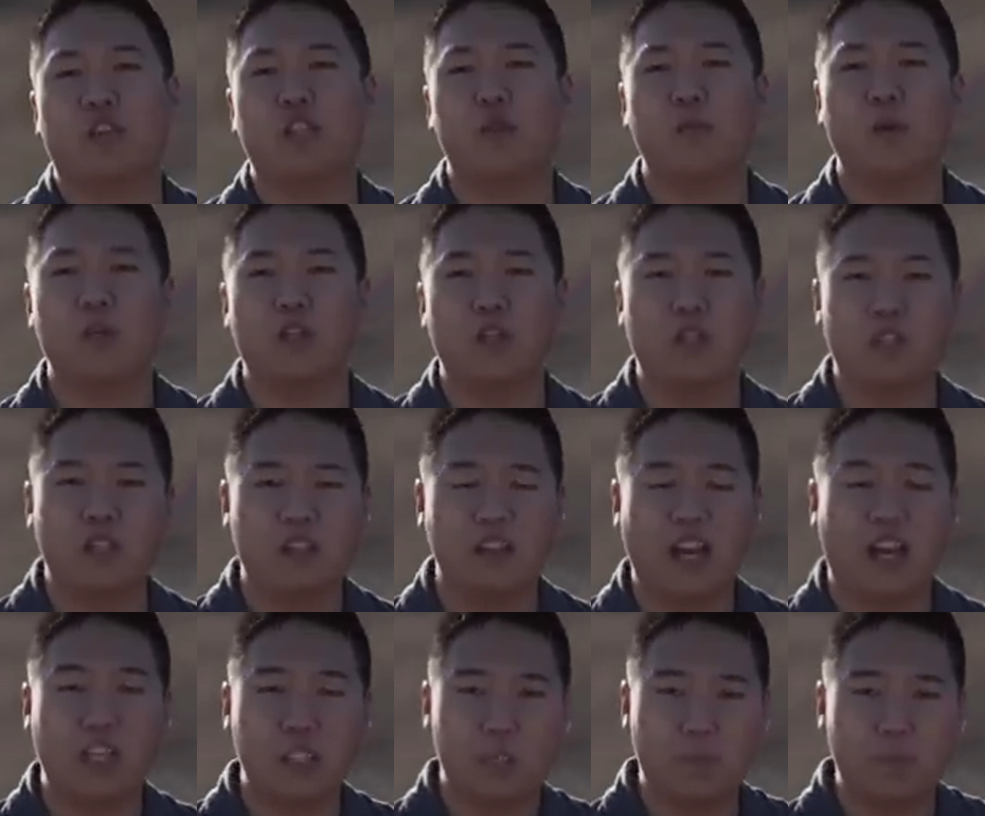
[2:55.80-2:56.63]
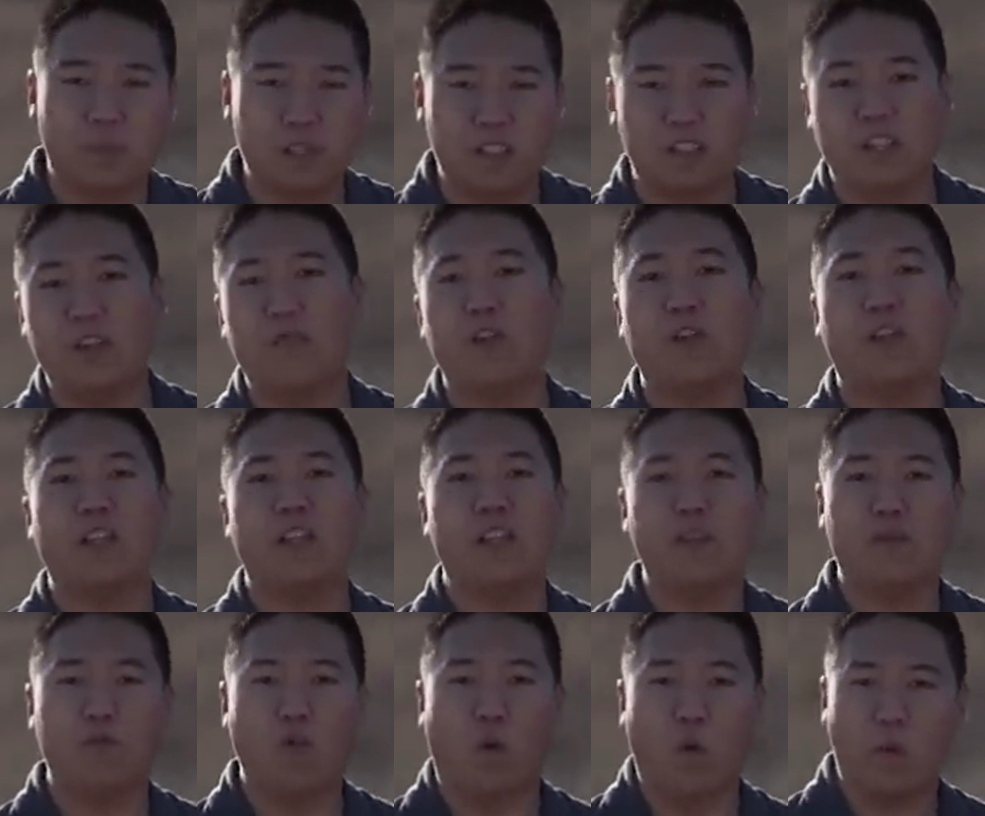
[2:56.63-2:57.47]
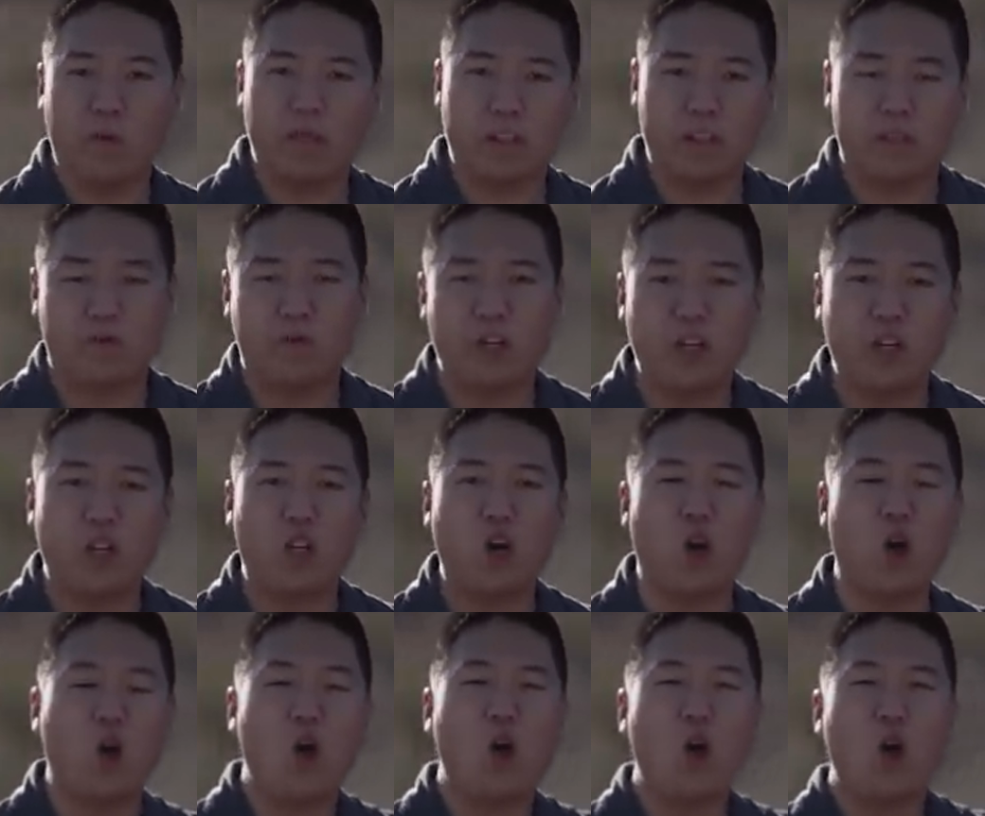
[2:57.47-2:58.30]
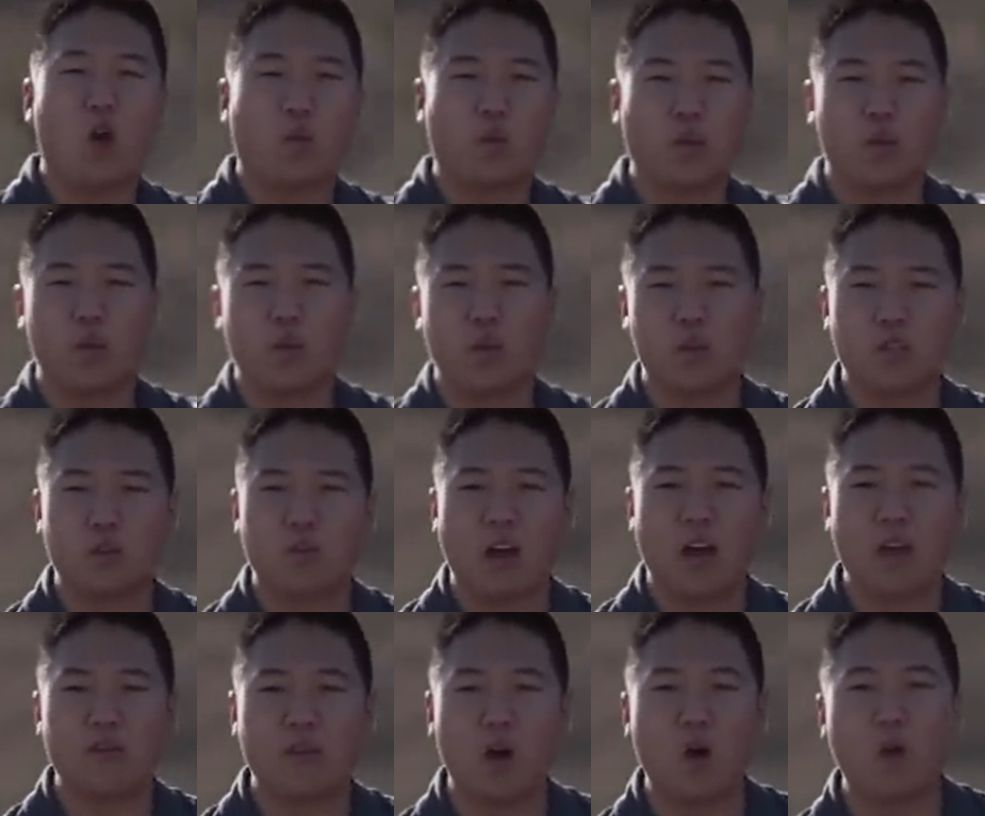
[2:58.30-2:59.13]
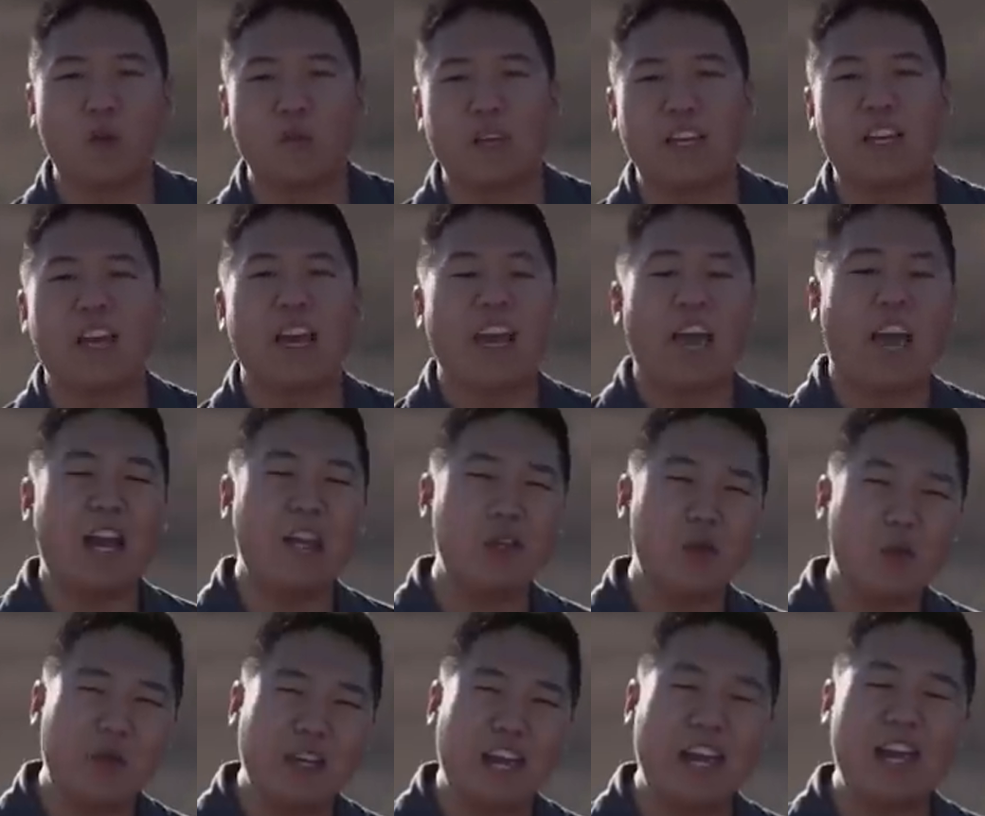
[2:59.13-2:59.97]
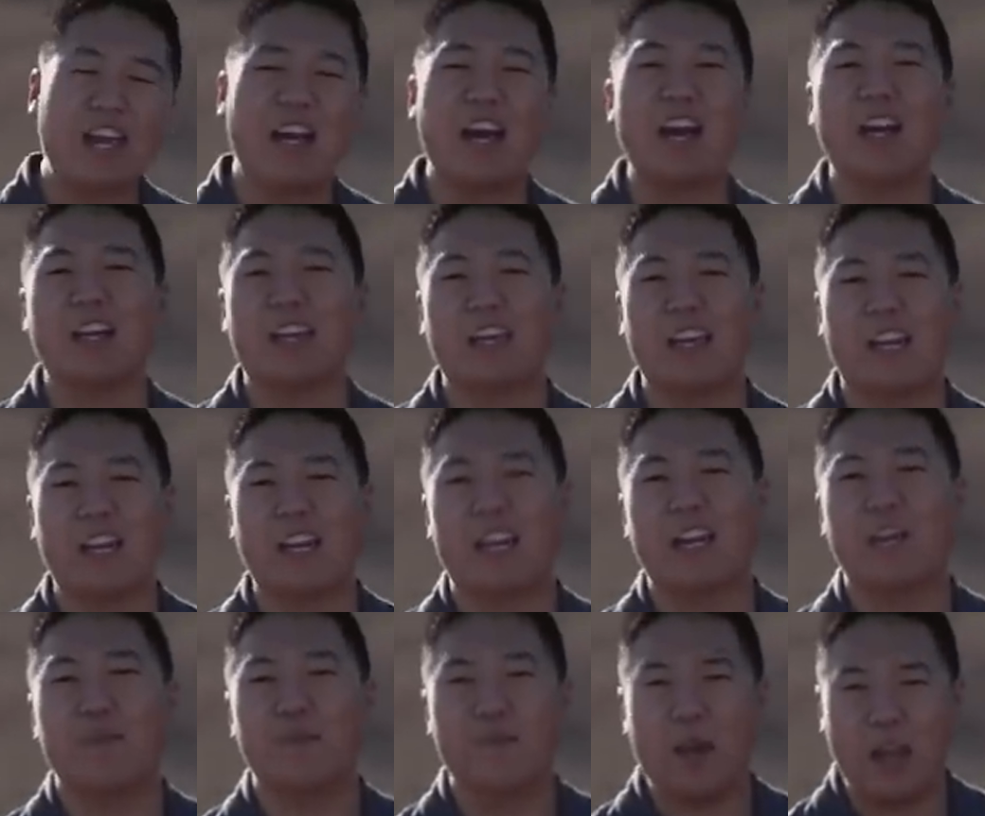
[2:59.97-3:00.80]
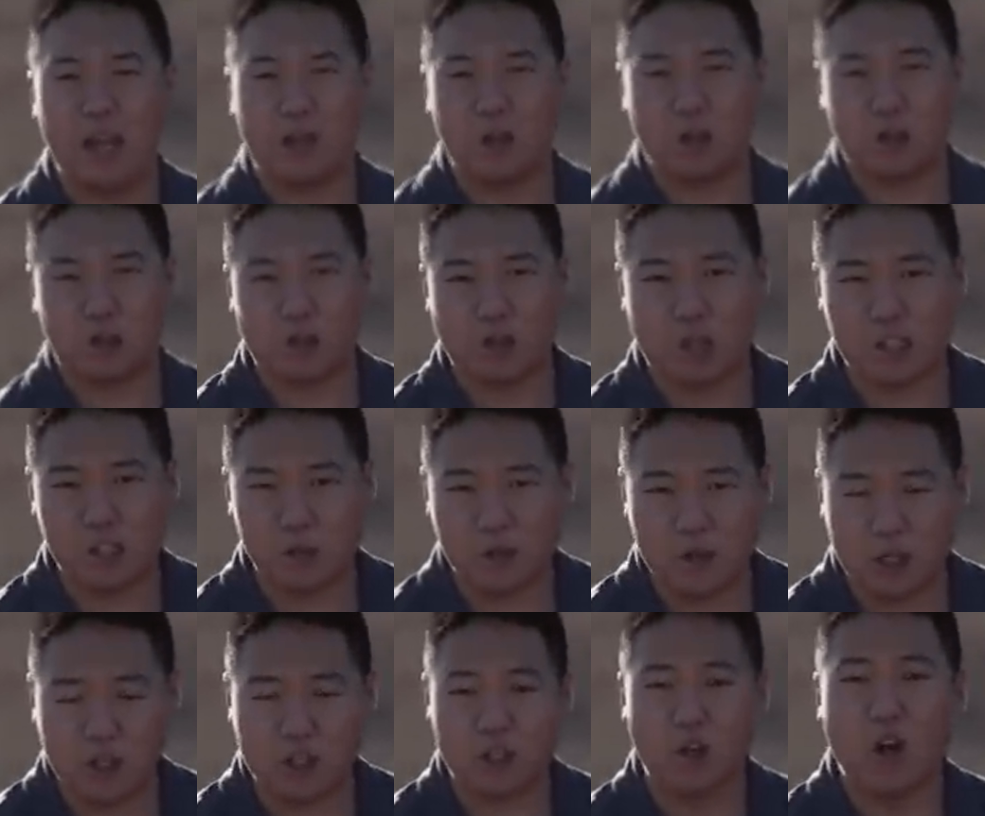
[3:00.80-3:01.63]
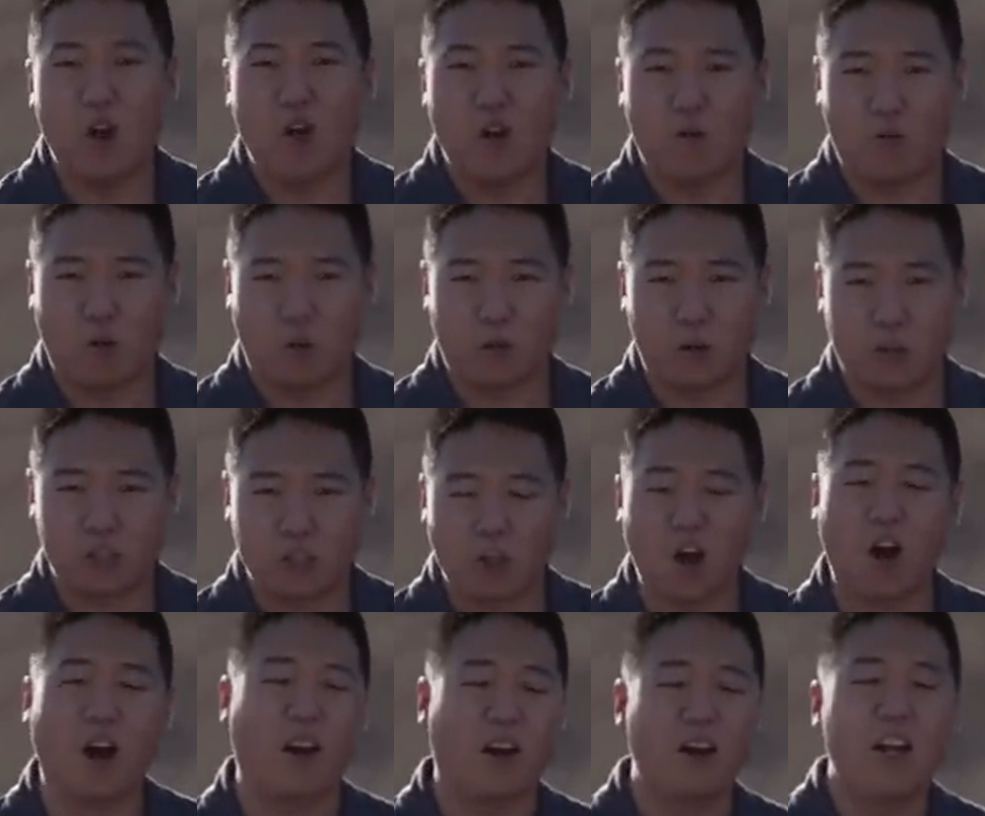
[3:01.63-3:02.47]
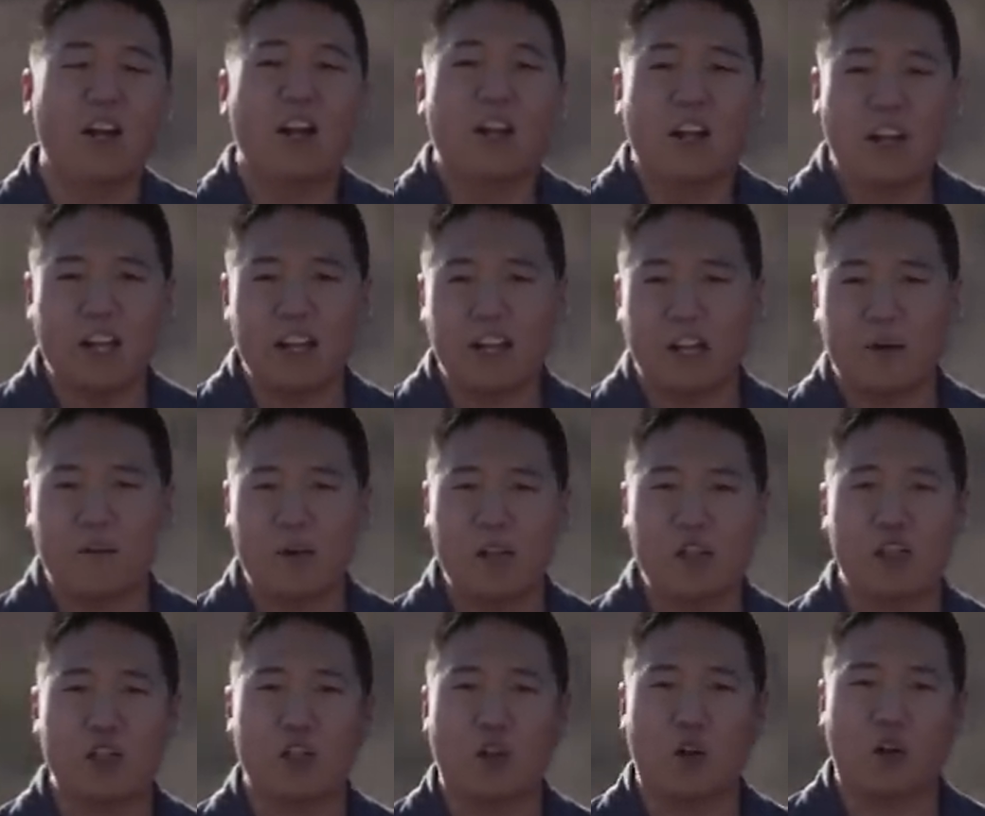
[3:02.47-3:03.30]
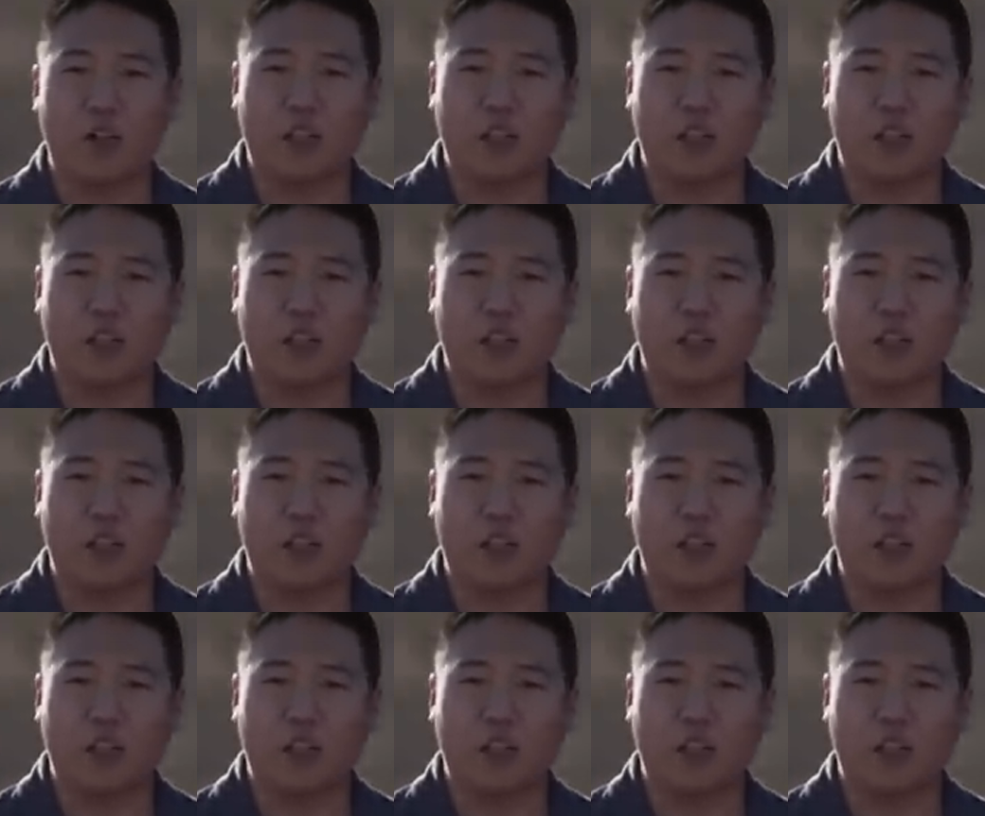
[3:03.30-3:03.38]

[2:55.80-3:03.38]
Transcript: transmission designed specifically for this vehicle, rear-wheel drive only, and you cannot get a manual transmission for this car. Like I mentioned